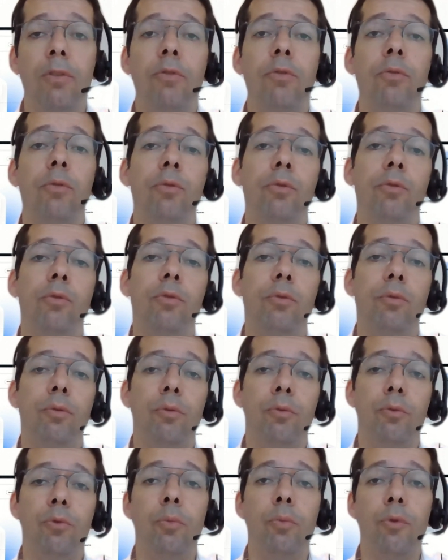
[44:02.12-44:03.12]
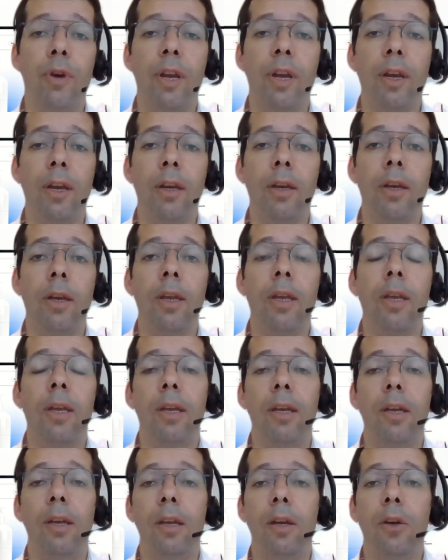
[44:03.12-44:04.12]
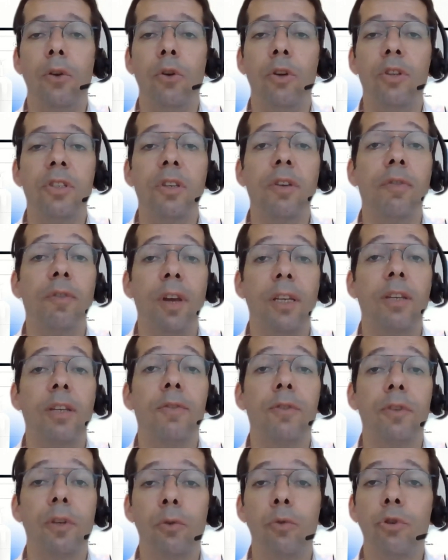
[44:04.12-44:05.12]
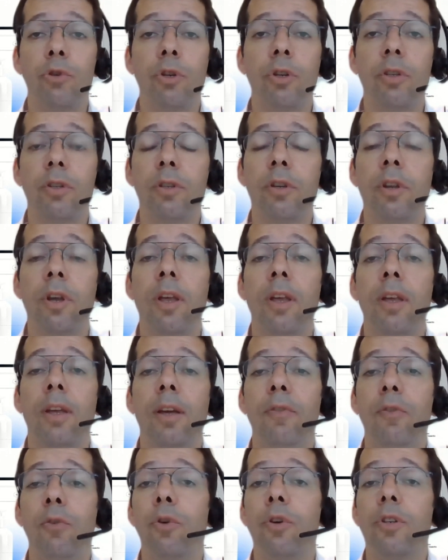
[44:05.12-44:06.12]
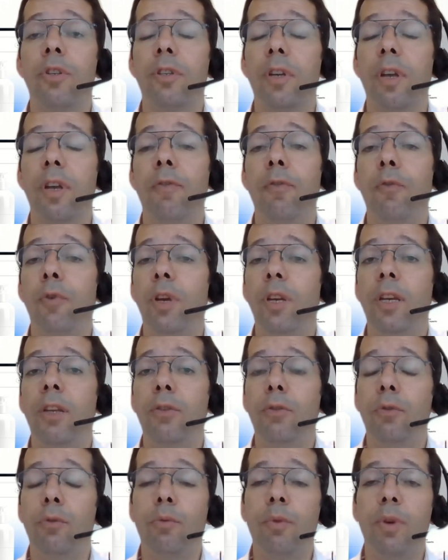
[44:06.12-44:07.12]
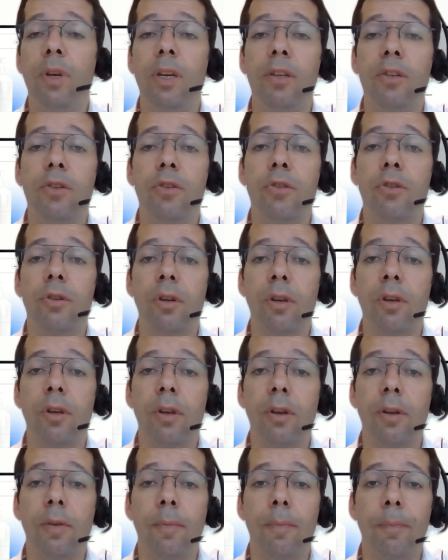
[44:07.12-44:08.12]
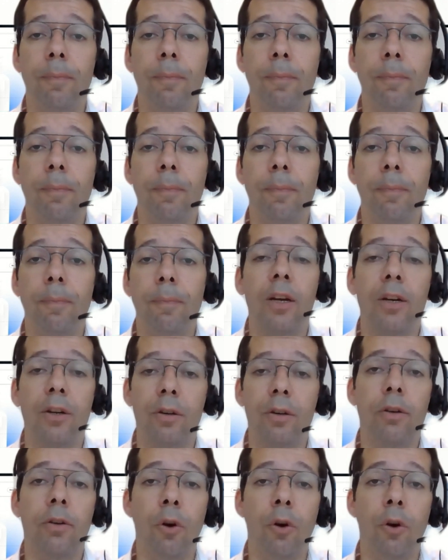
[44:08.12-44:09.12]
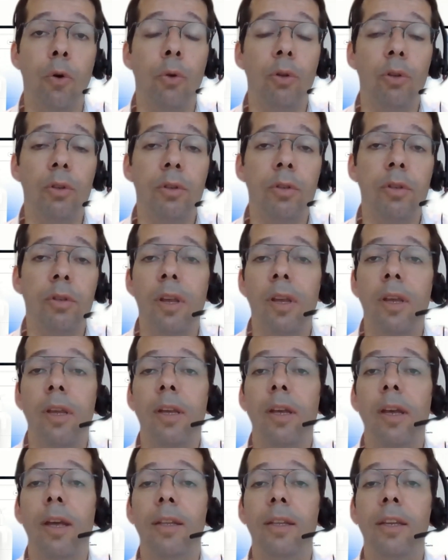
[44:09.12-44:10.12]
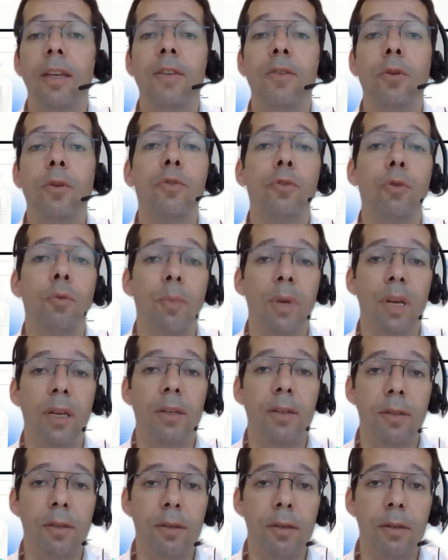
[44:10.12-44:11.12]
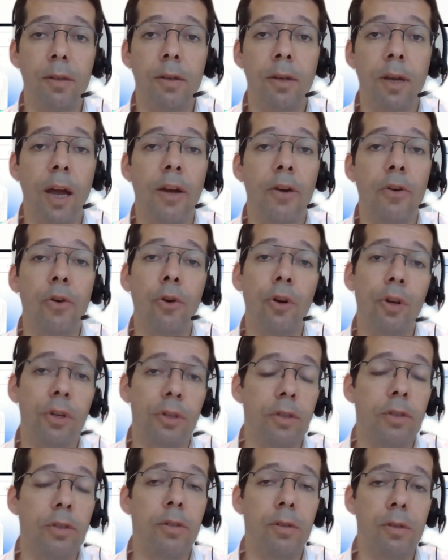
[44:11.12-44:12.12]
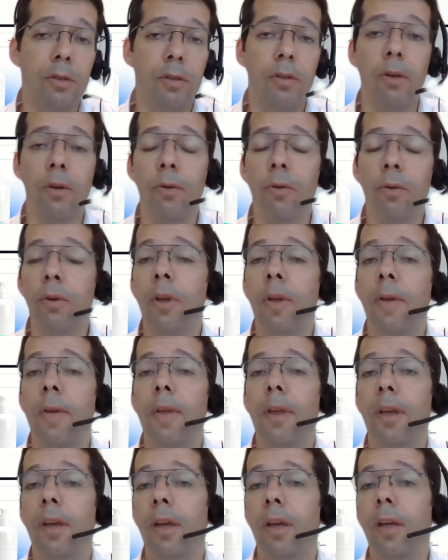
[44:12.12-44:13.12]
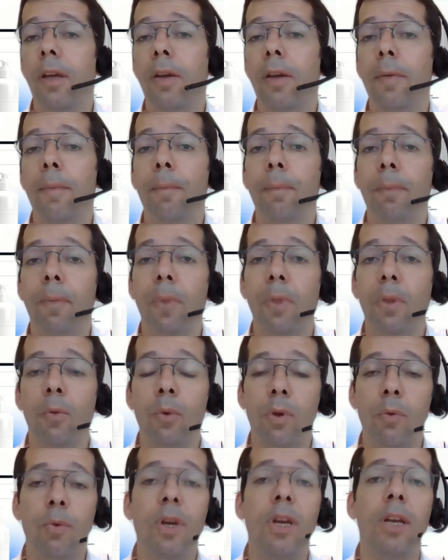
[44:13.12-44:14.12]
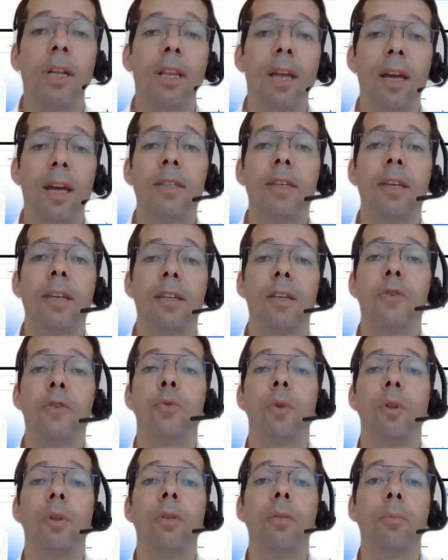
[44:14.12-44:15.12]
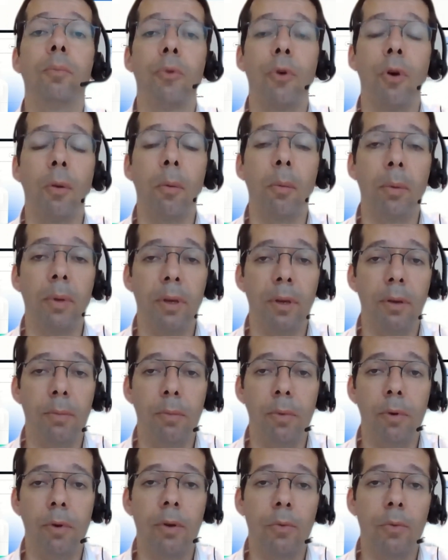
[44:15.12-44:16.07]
to bring cost-effective solutions. Of course, if we need to reach higher goals, this also means higher costs. So we realize that this will probably